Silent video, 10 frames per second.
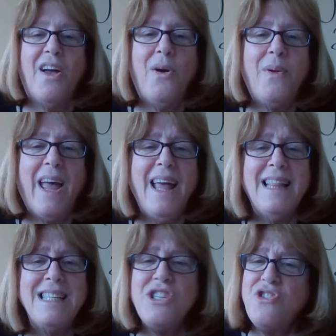Okay,
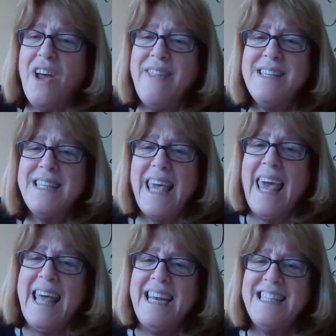let's try this
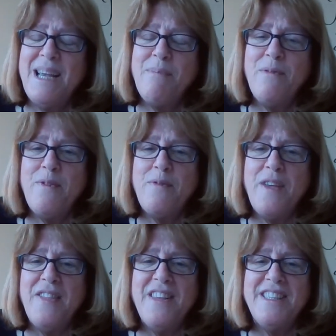again. It's April
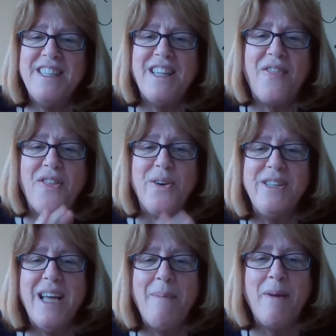15th. This is the third
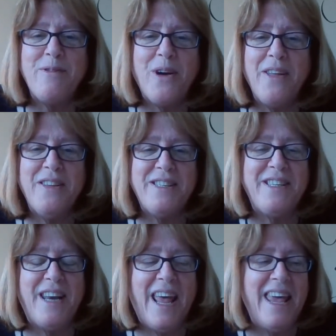time I've tried this
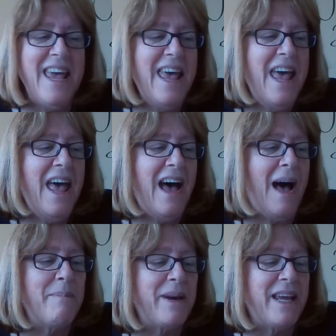today.
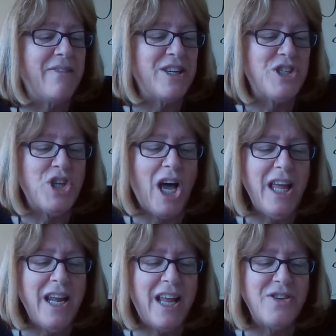I'm going to give it a
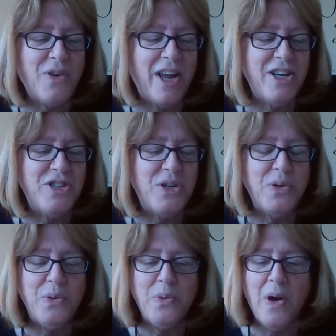shot and try to
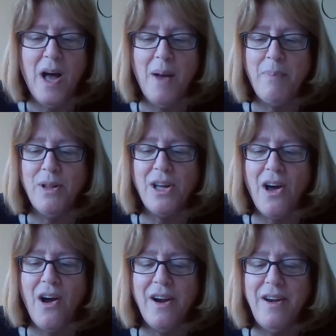do pull a
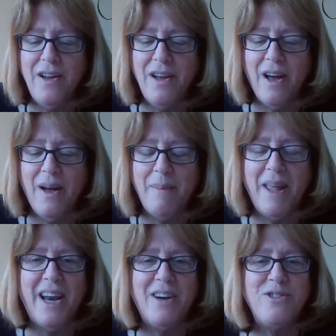card,
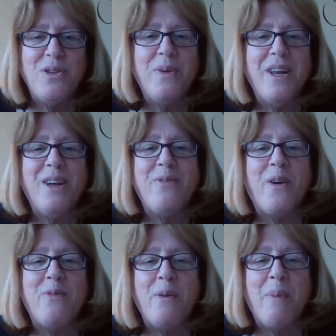an energy reading
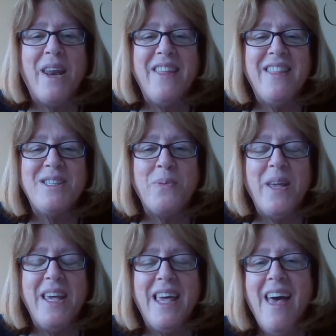for everybody this
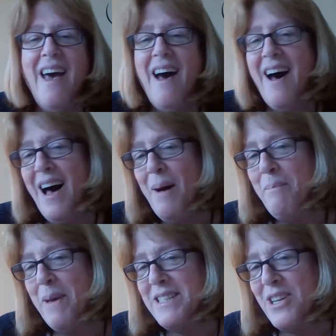week
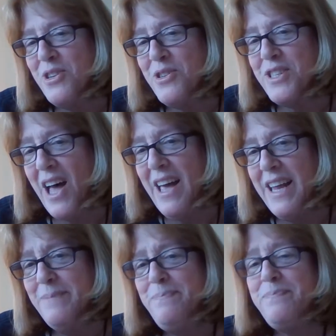based on your sign.